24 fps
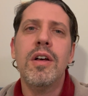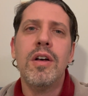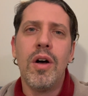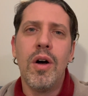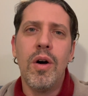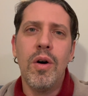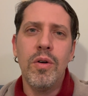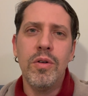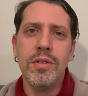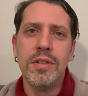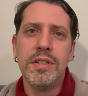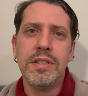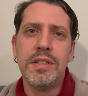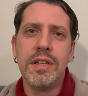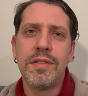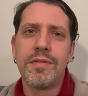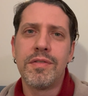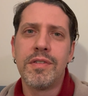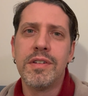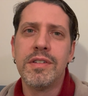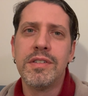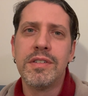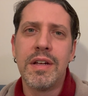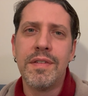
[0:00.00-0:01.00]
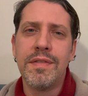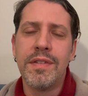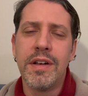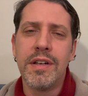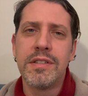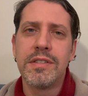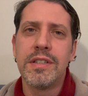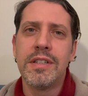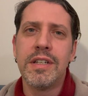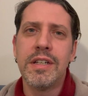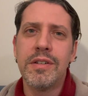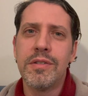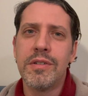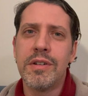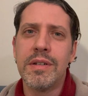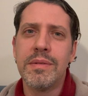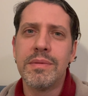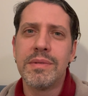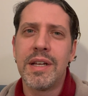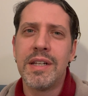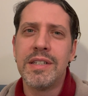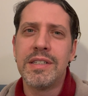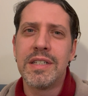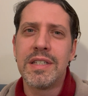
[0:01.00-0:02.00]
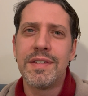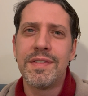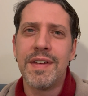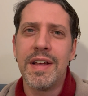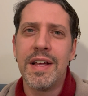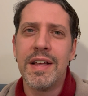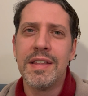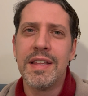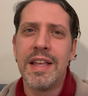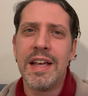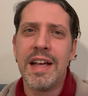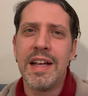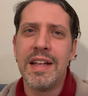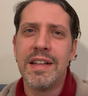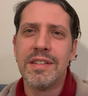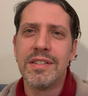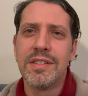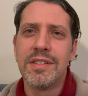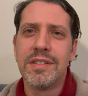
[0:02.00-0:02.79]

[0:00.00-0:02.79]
all the different diversity groups. I just found that